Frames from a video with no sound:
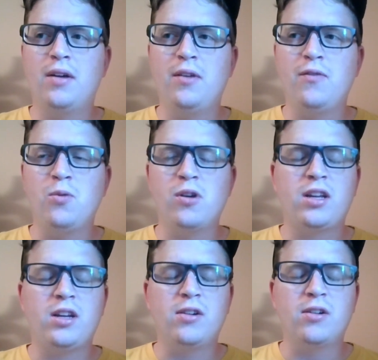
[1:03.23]
If you want
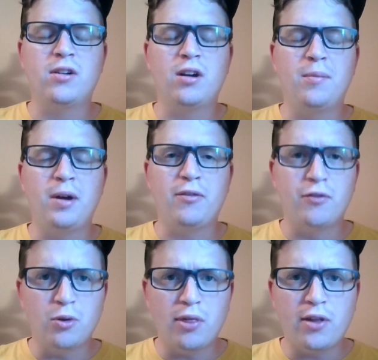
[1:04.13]
to hear my
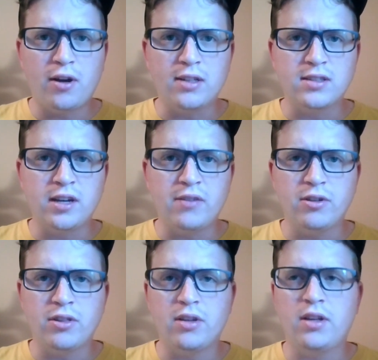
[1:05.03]
full thoughts on
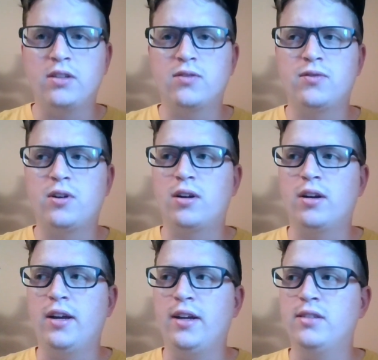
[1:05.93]
everything as
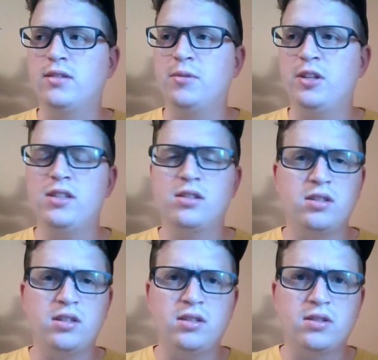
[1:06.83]
far as some of the
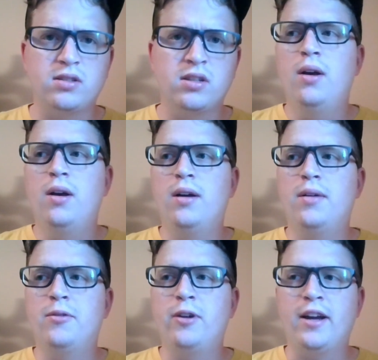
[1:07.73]
incidents,
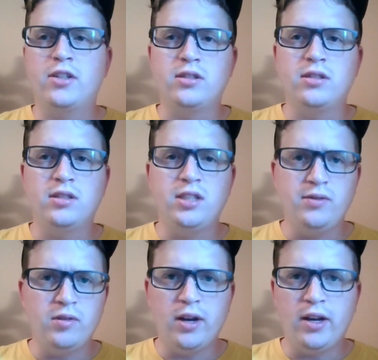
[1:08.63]
reaction to
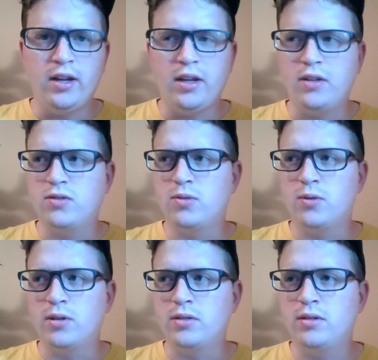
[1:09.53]
TV ratings
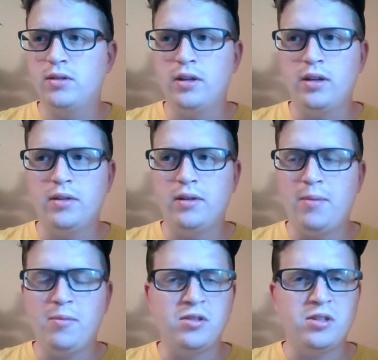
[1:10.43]
or the
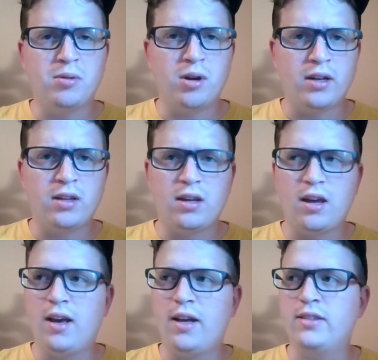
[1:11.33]
NBC
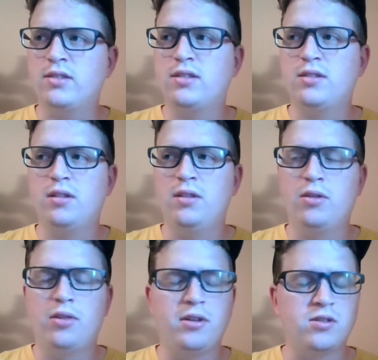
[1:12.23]
broadcast, the
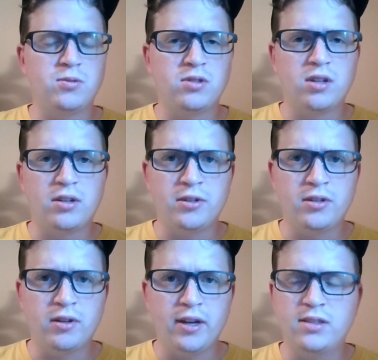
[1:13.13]
little things that we saw during
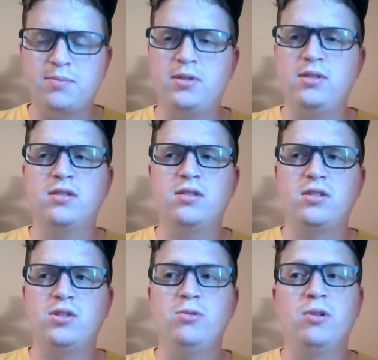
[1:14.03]
the race, please
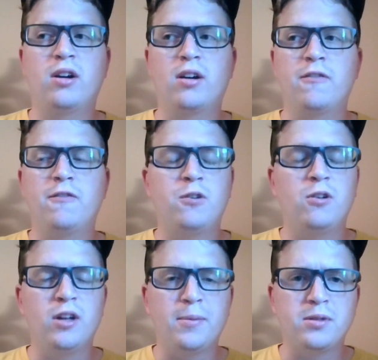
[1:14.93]
listen to our
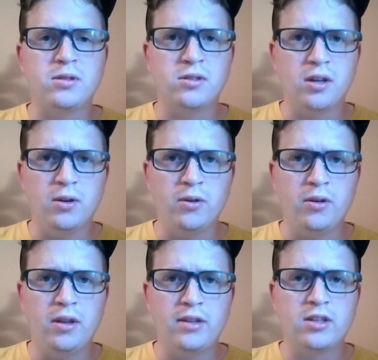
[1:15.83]
full
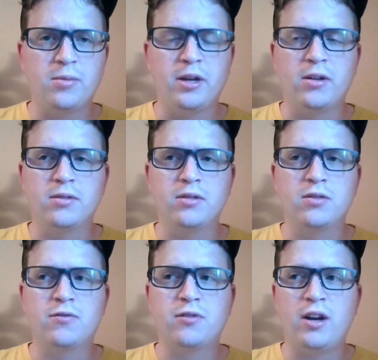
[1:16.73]
episode that's coming out
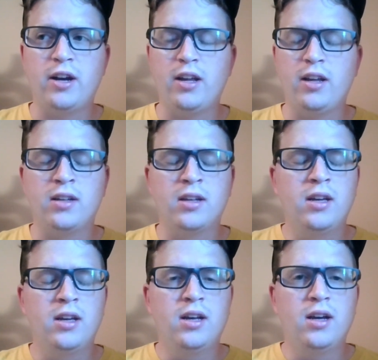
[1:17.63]
this Friday
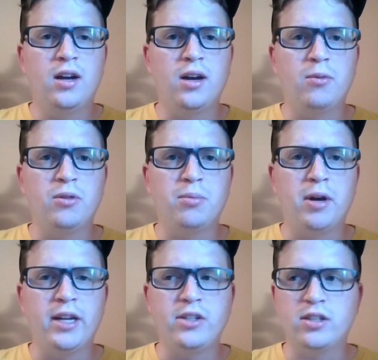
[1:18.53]
with
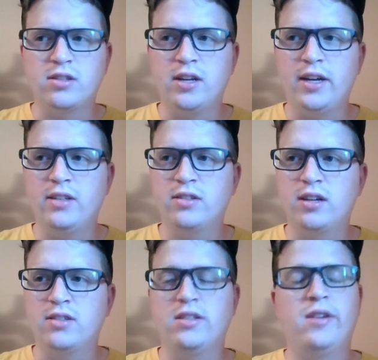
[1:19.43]
Mike, Jess, and I
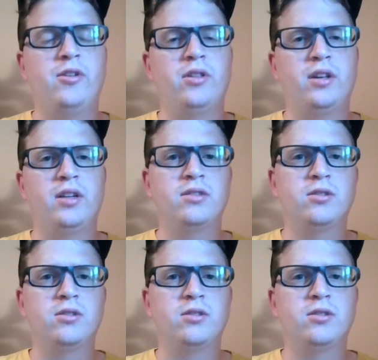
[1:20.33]
discussing everything.